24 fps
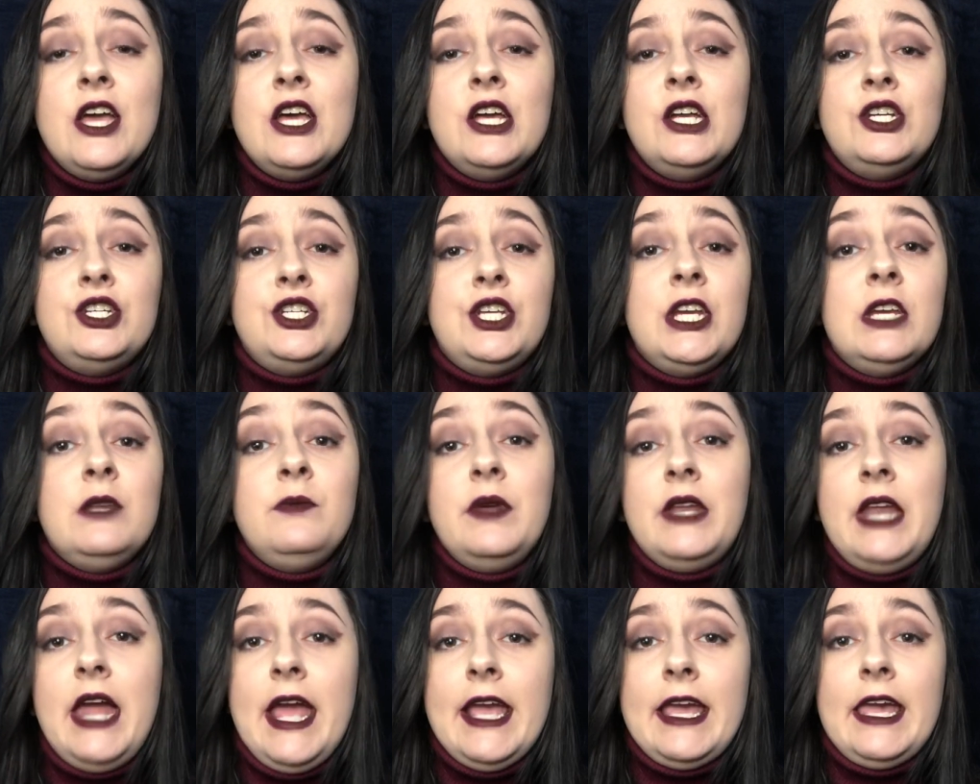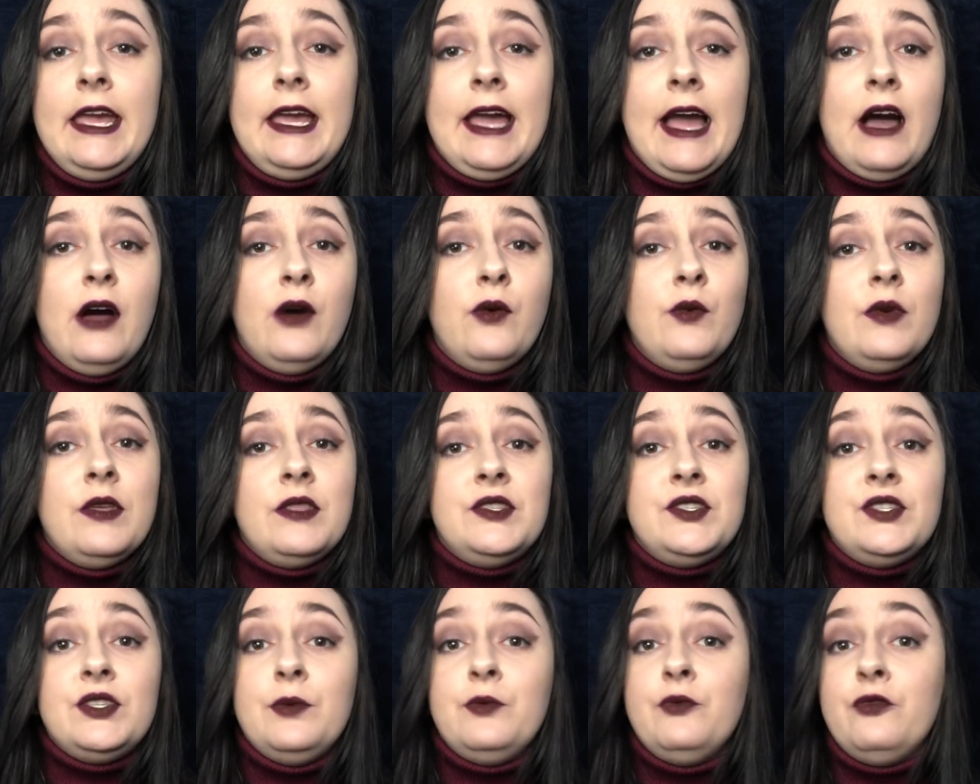she had been hanging out with
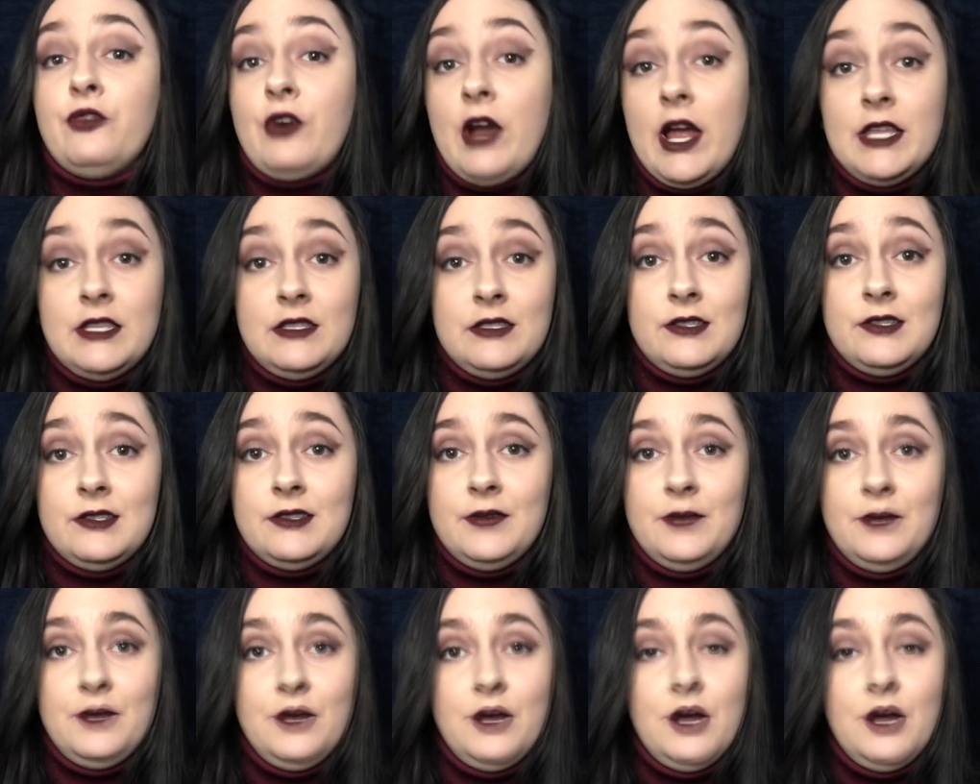some friends.